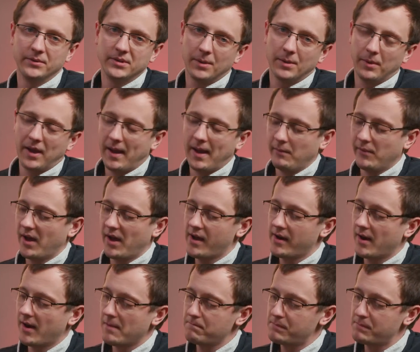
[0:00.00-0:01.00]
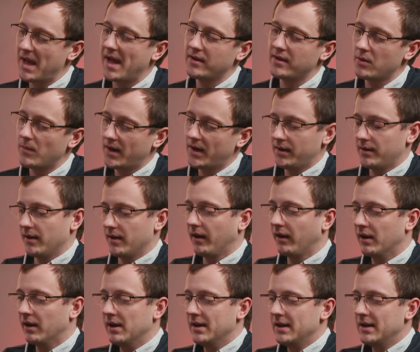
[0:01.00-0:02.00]
up a camera. And I bet you anything,
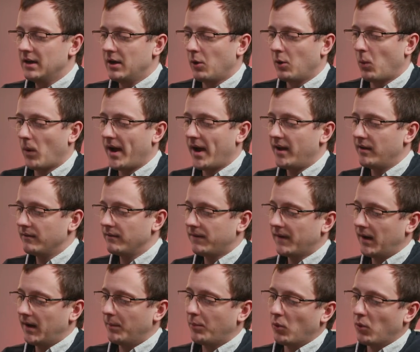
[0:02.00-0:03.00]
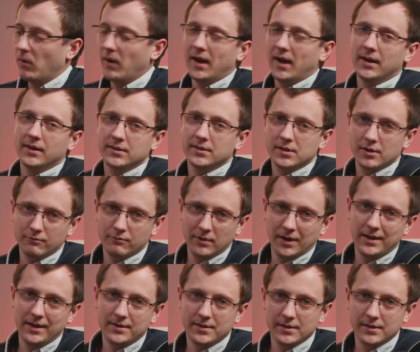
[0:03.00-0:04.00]
when Philip or Alistair
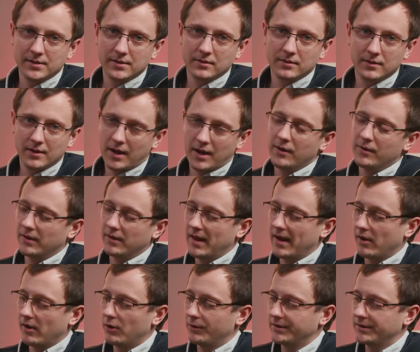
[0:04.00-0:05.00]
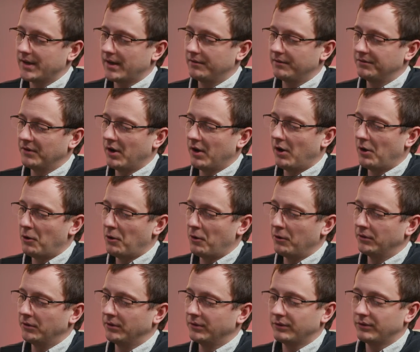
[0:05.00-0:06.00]
releases that content
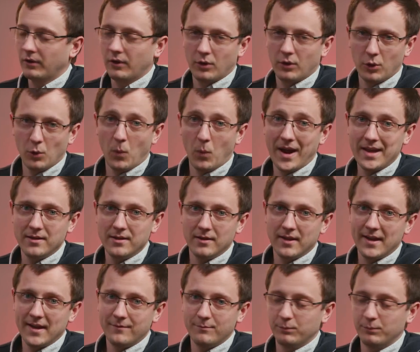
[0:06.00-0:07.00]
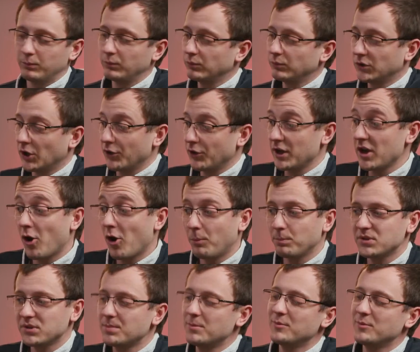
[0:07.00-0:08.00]
on the way that they've done the
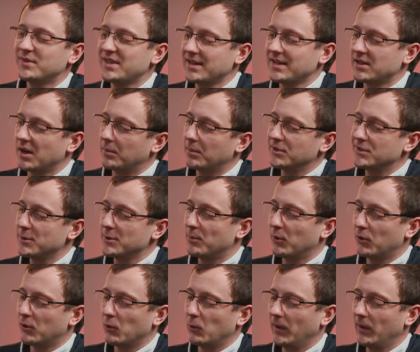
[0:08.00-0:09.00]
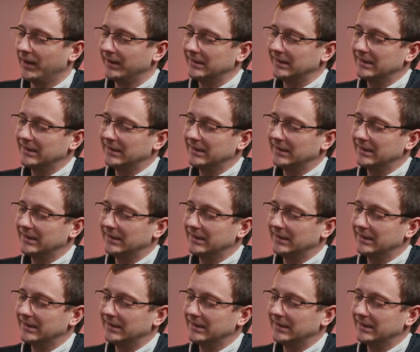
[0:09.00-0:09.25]
optimum setup, as you could call it,